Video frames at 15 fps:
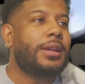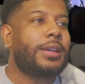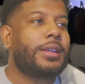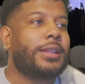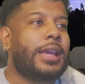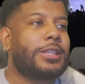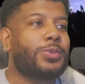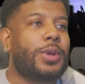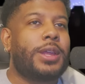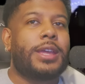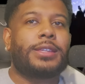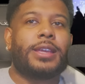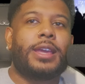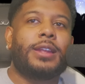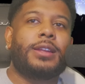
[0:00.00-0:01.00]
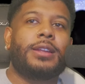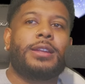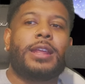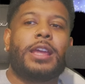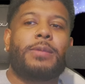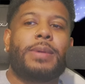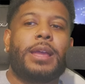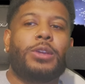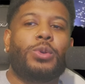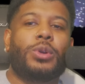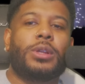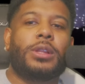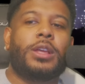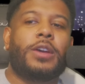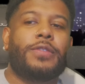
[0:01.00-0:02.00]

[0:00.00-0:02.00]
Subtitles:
That's why at the end of the day, man, you could love your